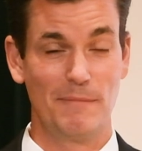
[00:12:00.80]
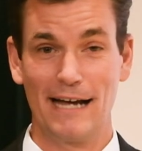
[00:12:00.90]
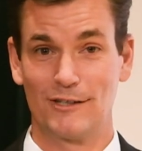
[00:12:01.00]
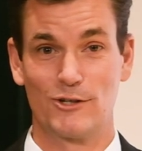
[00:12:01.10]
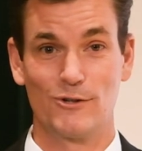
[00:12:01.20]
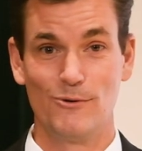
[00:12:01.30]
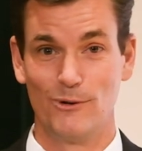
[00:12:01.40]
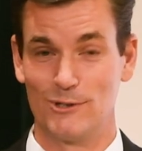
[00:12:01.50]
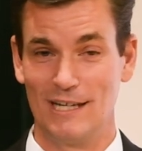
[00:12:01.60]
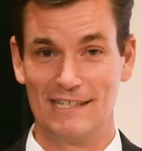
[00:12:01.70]
back to
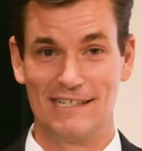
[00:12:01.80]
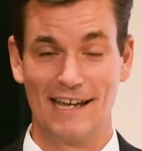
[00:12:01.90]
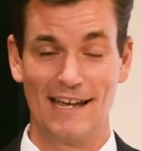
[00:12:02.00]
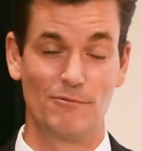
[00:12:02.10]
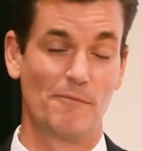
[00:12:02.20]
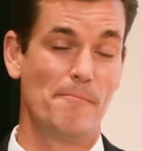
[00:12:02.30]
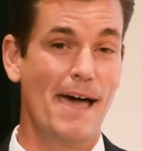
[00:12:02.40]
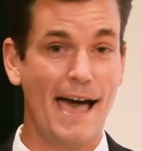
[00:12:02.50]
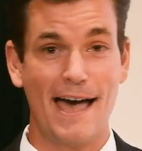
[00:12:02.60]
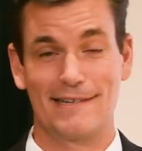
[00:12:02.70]
schools these days with
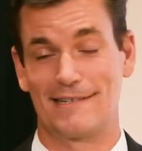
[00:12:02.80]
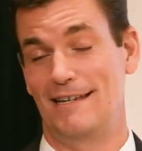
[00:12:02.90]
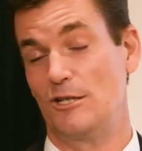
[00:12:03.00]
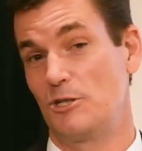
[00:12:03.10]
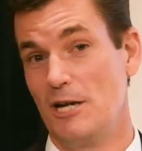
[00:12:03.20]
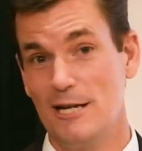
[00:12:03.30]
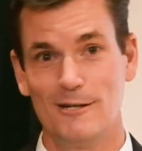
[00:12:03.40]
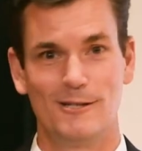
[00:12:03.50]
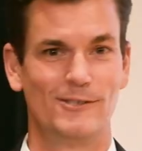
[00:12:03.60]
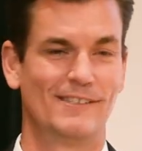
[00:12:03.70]
masks and
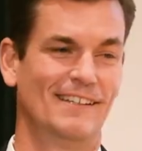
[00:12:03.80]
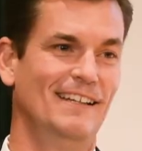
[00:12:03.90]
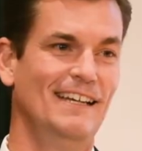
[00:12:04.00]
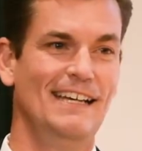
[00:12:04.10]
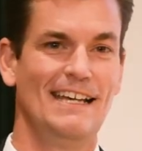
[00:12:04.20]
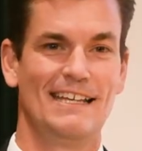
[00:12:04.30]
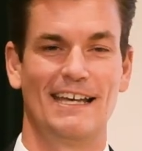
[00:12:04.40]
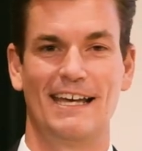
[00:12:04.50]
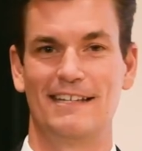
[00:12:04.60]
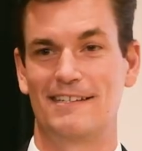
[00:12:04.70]
shields and,
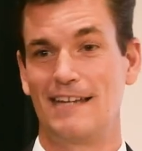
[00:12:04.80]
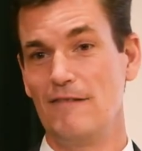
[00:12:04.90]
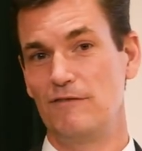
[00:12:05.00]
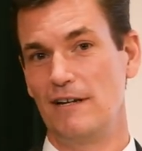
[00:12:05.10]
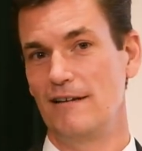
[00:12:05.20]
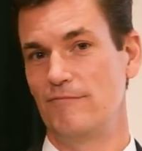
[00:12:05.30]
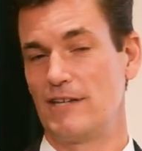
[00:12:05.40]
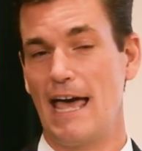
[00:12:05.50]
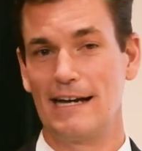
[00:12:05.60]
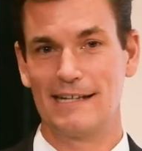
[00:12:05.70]
and safety
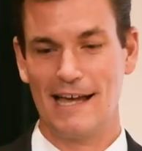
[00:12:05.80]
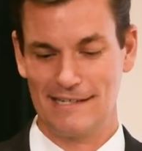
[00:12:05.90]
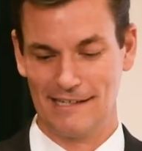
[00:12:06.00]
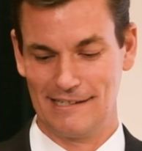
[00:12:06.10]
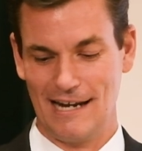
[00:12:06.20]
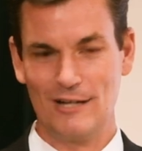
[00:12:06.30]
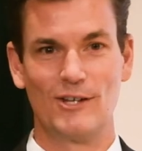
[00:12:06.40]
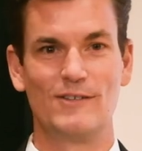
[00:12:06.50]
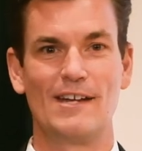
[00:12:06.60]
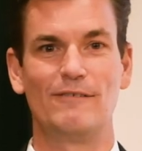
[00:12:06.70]
sanitizing
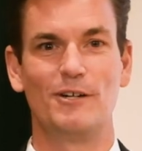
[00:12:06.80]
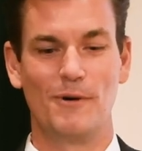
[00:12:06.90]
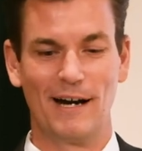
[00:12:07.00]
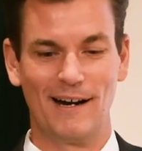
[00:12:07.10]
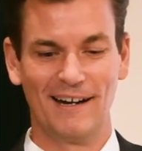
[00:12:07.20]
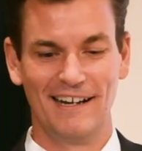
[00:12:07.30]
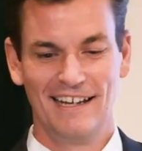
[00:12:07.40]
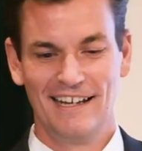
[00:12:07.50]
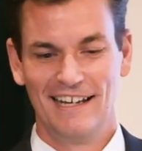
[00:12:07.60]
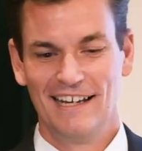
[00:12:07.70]
stations everywhere.
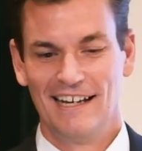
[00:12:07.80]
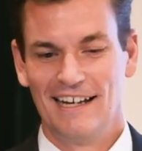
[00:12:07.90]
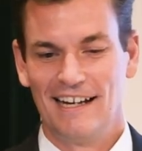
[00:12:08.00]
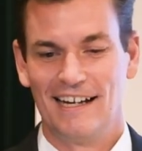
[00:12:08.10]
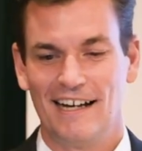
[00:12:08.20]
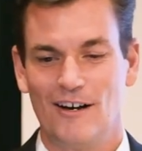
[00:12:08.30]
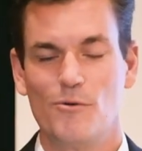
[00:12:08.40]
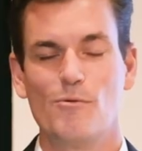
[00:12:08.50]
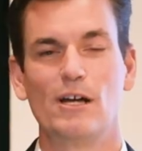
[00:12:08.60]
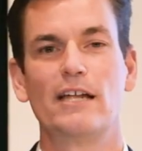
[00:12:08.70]
Uh,
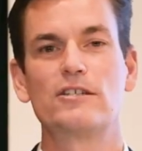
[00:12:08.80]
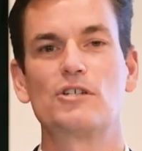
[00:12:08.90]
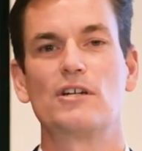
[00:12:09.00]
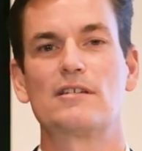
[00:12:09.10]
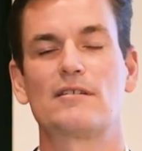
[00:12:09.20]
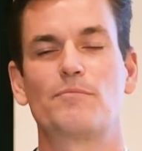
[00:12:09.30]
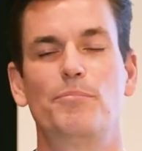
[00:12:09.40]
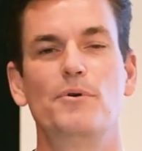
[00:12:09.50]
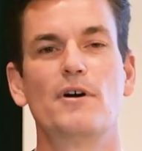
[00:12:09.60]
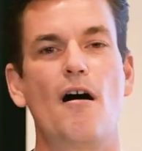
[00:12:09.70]
well, let's just
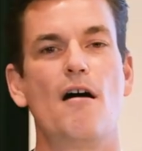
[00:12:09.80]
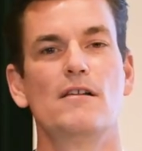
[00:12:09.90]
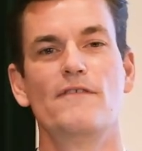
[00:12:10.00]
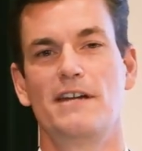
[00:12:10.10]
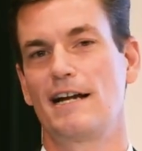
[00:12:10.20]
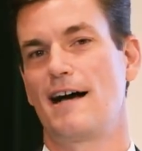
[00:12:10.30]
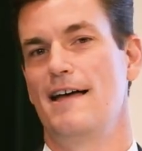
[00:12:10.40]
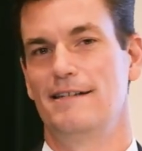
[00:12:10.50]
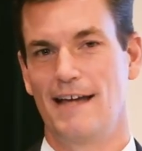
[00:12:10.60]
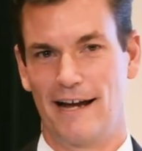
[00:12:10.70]
put all of it in
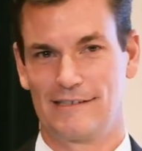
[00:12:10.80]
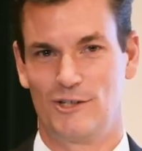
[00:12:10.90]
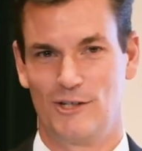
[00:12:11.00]
context,